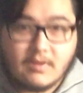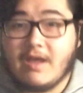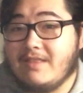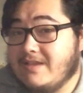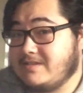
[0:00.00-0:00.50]

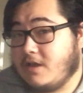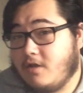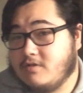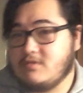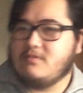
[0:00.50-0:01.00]
And that's the
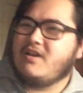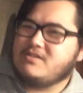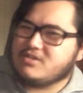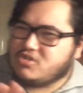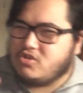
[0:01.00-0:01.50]
Irish.
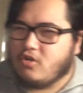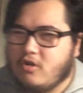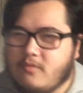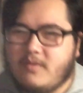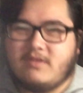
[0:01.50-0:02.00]
Nice and
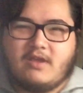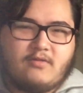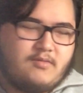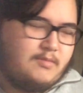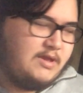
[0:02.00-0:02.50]
short, but
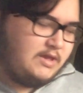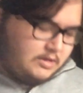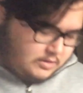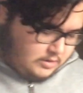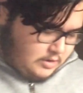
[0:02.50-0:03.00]
there we
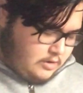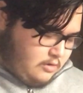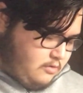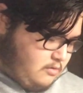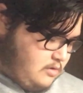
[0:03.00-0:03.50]

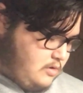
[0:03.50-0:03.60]
go.